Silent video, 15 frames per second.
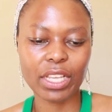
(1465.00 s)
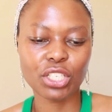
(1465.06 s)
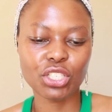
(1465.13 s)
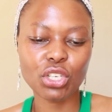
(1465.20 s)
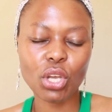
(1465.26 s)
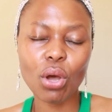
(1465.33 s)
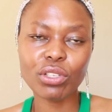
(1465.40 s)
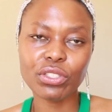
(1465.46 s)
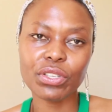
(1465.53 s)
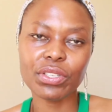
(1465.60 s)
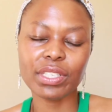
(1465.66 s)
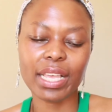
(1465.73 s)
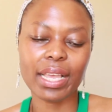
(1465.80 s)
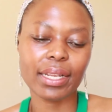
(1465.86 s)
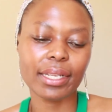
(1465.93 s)
She also
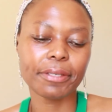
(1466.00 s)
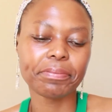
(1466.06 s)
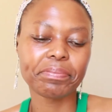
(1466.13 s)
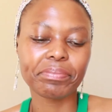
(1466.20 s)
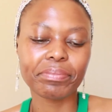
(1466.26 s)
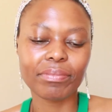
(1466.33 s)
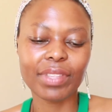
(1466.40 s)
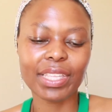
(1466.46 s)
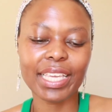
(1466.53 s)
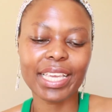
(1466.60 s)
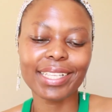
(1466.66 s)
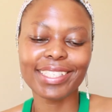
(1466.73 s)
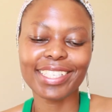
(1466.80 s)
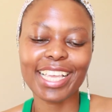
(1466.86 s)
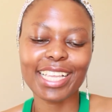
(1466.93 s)
said
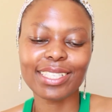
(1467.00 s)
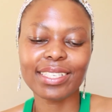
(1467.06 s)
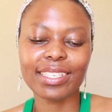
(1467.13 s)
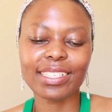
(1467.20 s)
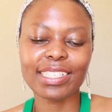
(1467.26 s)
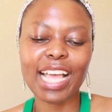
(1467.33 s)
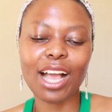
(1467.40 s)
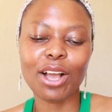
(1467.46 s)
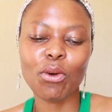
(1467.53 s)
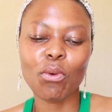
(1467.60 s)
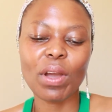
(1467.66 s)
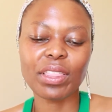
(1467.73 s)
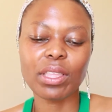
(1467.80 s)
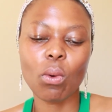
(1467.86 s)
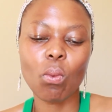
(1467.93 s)
kids get stuck
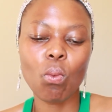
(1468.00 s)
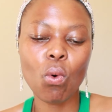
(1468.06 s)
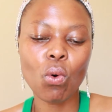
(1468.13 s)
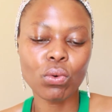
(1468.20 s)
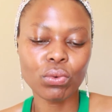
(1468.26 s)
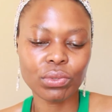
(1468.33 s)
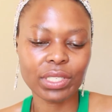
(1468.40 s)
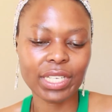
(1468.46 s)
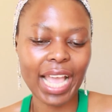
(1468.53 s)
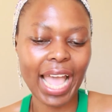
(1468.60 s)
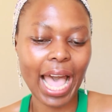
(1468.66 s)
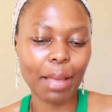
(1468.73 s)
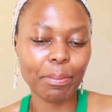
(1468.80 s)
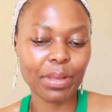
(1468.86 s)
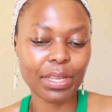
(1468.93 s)
where the wound
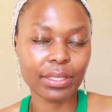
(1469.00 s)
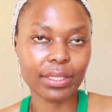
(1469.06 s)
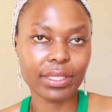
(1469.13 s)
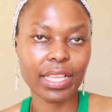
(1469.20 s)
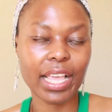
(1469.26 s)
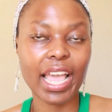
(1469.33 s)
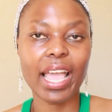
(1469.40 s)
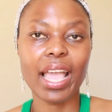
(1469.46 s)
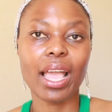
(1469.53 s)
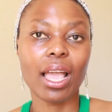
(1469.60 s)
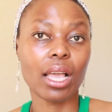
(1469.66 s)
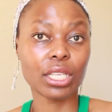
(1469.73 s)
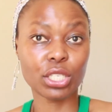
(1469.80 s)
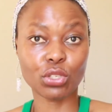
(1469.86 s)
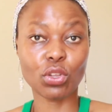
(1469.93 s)
happens.
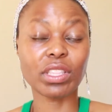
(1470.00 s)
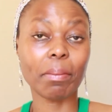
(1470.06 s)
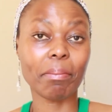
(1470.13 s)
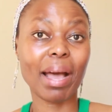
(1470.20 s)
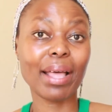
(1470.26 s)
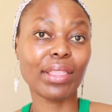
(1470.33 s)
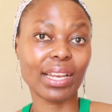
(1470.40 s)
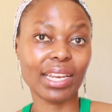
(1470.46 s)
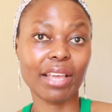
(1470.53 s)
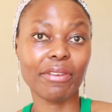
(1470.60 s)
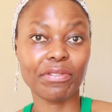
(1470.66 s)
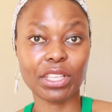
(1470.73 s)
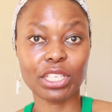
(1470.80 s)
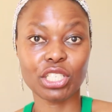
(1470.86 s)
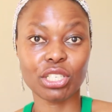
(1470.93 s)
So the mother
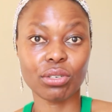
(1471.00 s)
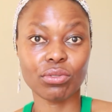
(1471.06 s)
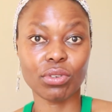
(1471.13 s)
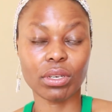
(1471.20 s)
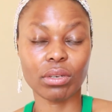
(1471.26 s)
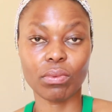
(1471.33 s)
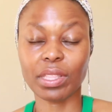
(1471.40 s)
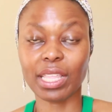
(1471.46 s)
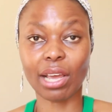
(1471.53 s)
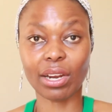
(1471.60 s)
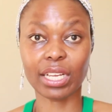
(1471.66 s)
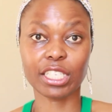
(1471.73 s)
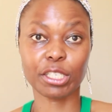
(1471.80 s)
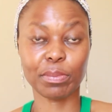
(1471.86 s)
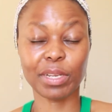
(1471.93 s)
left the children without
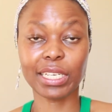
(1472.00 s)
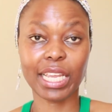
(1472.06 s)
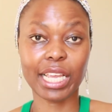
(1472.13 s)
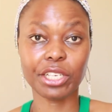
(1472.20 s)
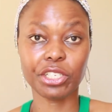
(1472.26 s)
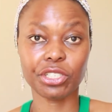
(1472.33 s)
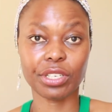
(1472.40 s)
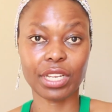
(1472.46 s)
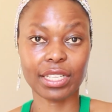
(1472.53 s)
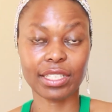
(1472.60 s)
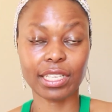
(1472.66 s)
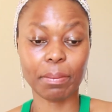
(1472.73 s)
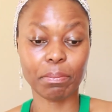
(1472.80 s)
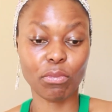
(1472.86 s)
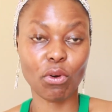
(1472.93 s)
explanation at
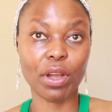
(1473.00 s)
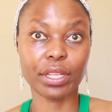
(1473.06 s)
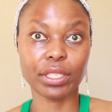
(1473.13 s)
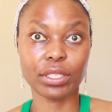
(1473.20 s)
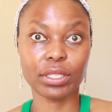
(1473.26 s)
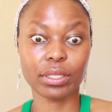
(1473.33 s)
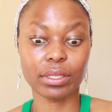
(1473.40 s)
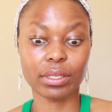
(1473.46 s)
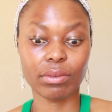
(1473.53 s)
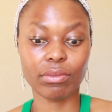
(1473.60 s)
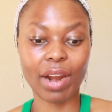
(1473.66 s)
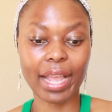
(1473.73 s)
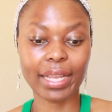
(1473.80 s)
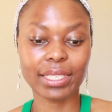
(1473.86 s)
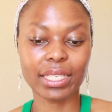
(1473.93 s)
some points,
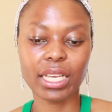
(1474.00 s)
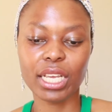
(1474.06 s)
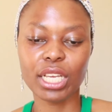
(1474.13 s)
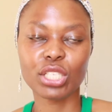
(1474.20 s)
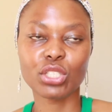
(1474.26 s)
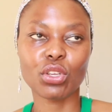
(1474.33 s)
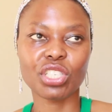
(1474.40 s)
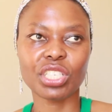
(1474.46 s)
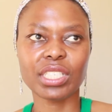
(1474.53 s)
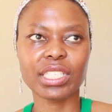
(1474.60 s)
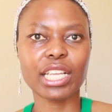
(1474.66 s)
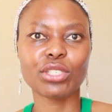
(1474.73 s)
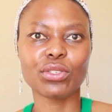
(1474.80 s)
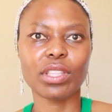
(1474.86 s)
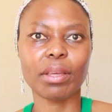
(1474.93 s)
right? So she
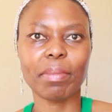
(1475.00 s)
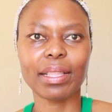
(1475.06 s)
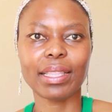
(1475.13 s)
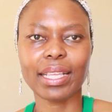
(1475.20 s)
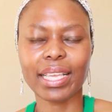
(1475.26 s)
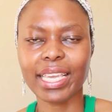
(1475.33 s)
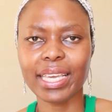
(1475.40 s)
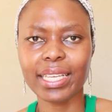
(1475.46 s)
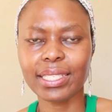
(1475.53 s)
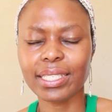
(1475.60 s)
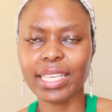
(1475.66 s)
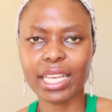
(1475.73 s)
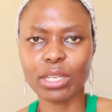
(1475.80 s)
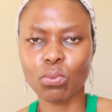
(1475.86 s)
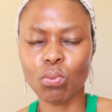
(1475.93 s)
said to the mother, kids
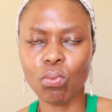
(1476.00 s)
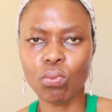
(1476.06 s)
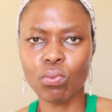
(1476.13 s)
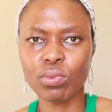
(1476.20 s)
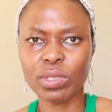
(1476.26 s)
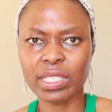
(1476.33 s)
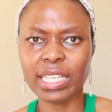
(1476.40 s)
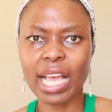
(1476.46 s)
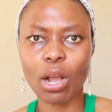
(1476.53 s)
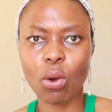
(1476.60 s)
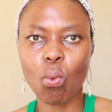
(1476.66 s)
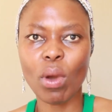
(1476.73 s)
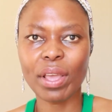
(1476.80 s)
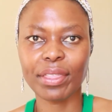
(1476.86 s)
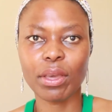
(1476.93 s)
get
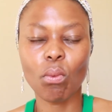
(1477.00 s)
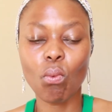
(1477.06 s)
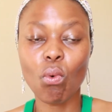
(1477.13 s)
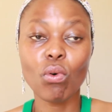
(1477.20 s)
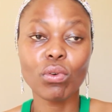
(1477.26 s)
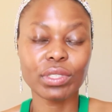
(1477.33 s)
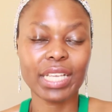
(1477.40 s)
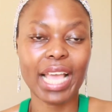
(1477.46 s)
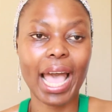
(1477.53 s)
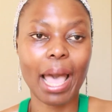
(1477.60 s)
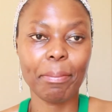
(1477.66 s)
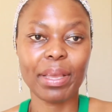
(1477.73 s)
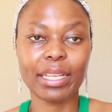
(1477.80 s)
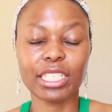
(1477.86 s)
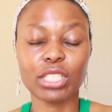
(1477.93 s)
stuck where the wound
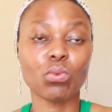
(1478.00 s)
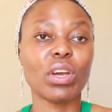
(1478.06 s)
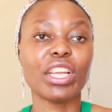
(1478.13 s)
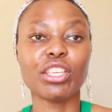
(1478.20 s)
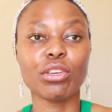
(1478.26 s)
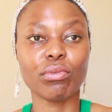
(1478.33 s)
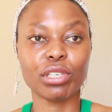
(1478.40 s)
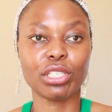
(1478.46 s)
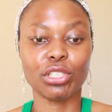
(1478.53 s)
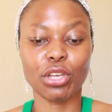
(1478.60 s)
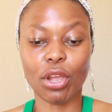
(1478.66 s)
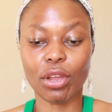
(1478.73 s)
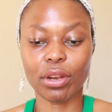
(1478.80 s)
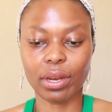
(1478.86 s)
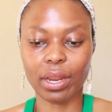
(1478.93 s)
happened, and when you
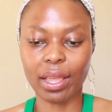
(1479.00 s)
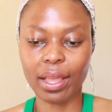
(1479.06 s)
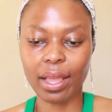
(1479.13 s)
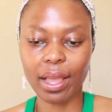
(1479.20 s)
return,